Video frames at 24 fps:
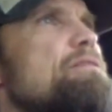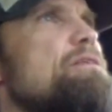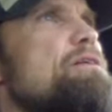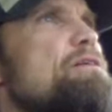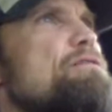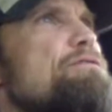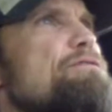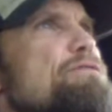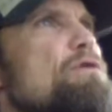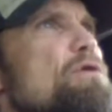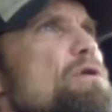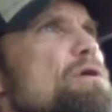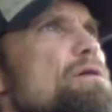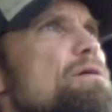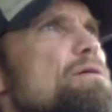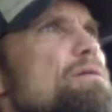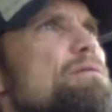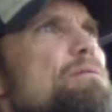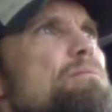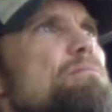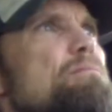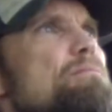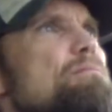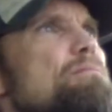
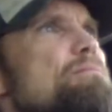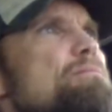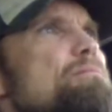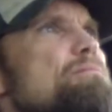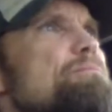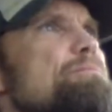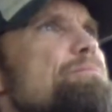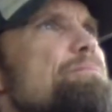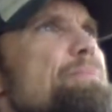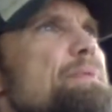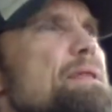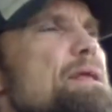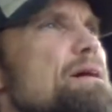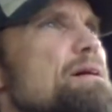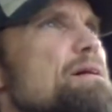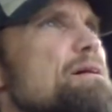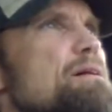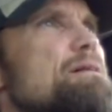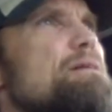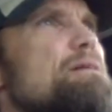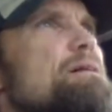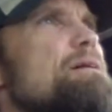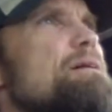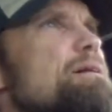therefore,
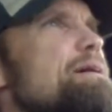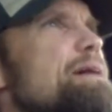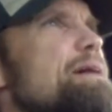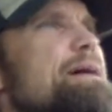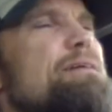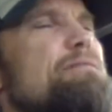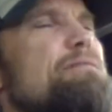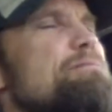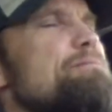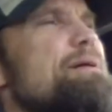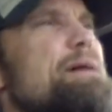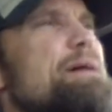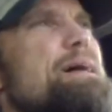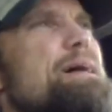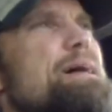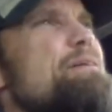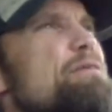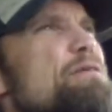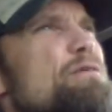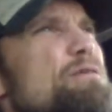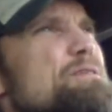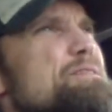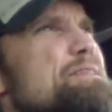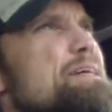I
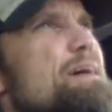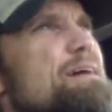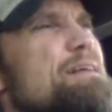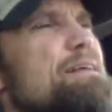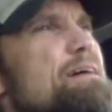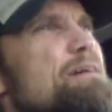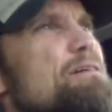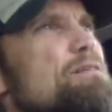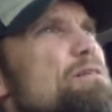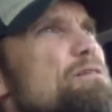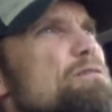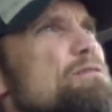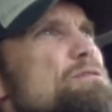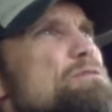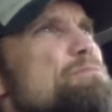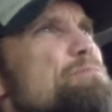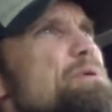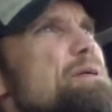don't know exactly how it goes,